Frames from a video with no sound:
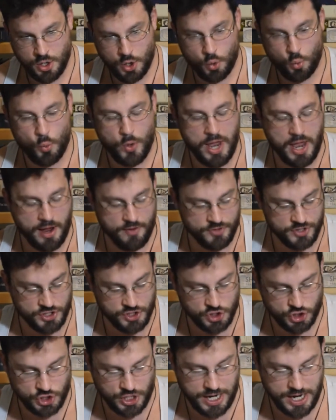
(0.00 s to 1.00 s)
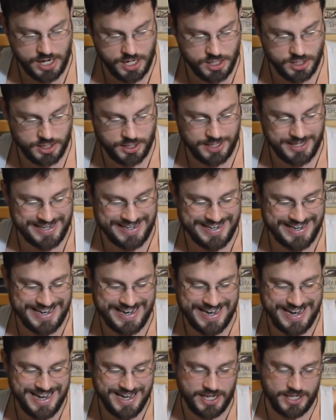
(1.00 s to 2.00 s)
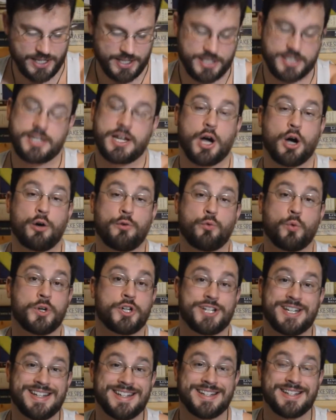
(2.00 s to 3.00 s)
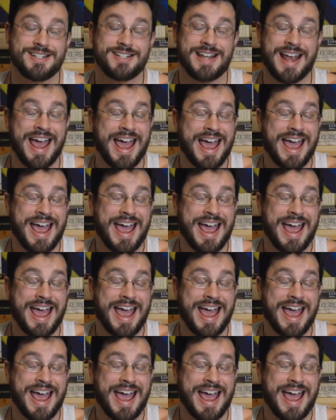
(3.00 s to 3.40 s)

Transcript: We have a snake eating itself, which is